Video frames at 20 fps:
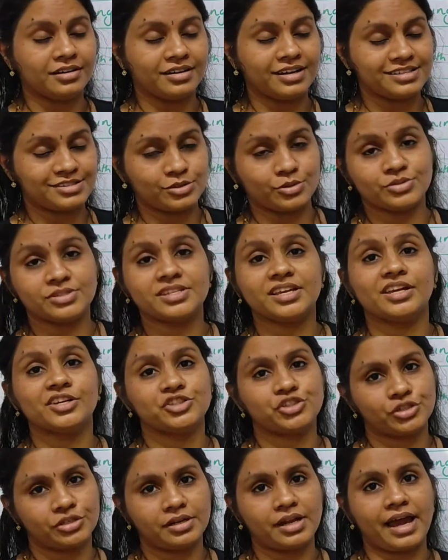
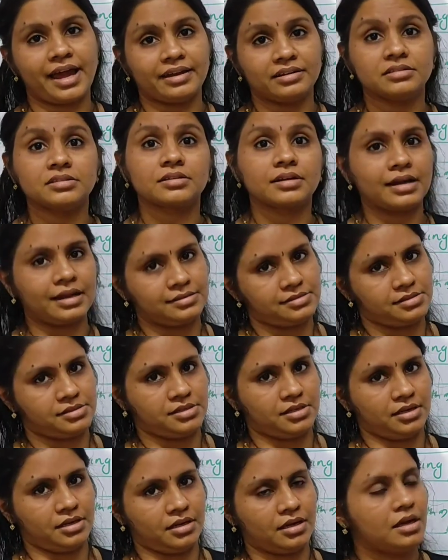association and
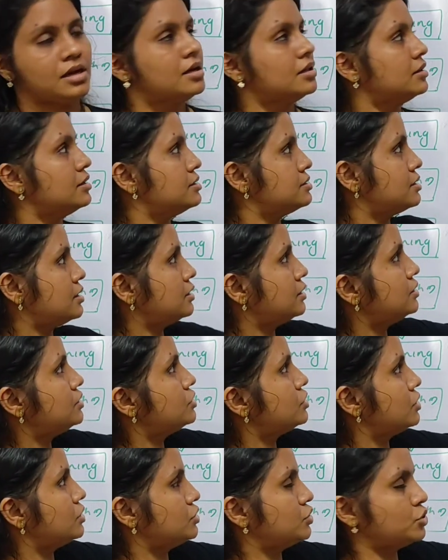clustering. These are
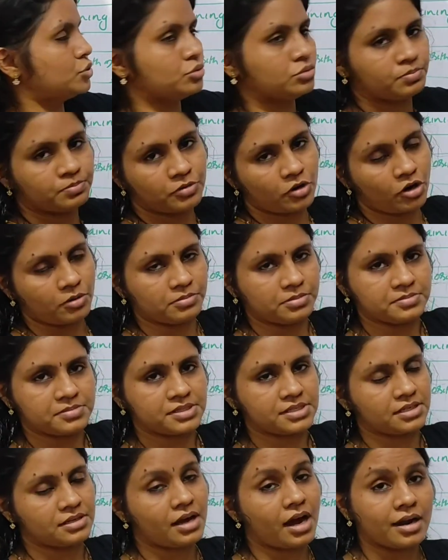the two
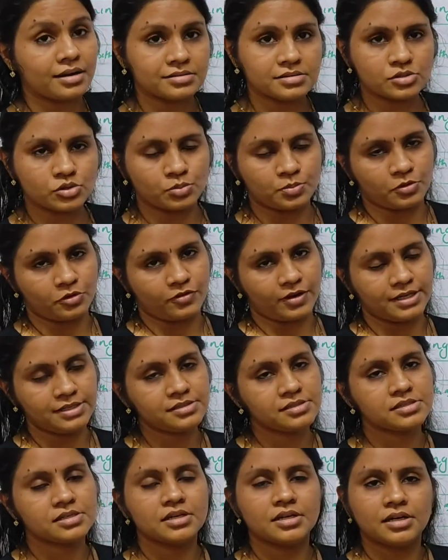problems in
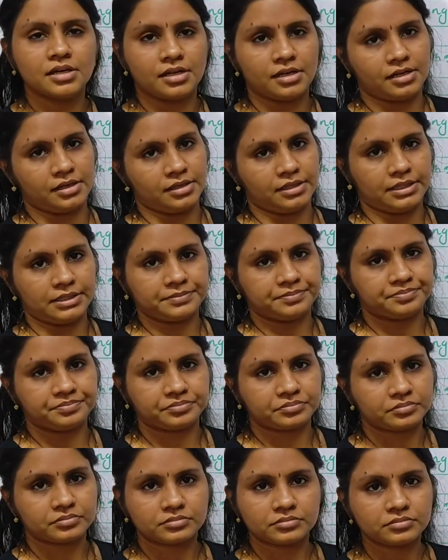unsupervised learning.
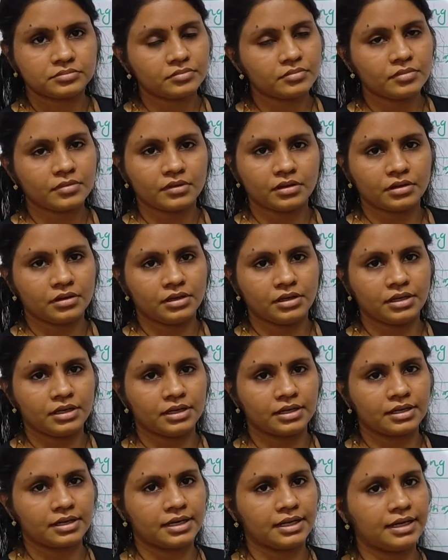
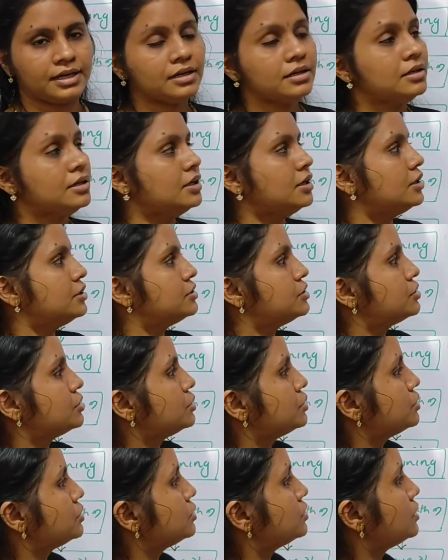Clear?
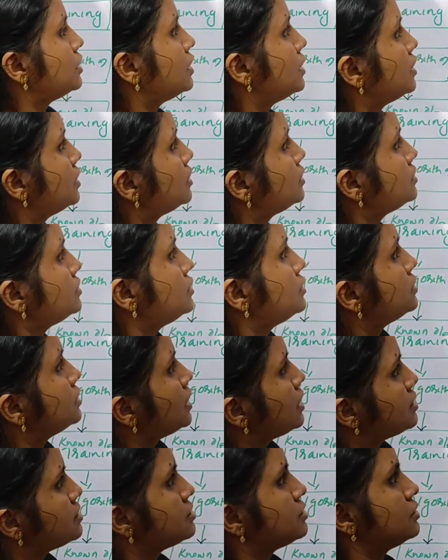So here
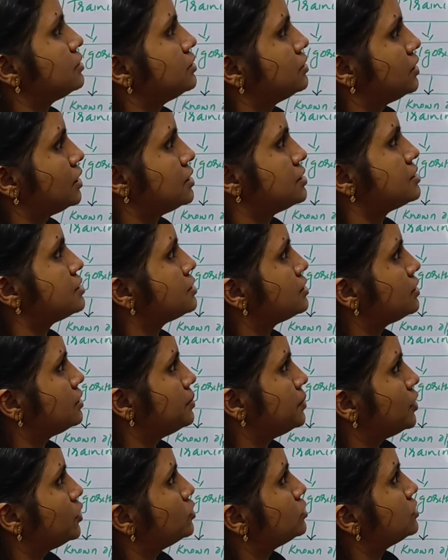that's
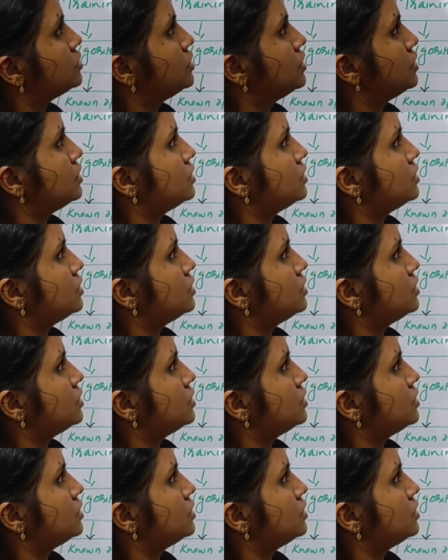about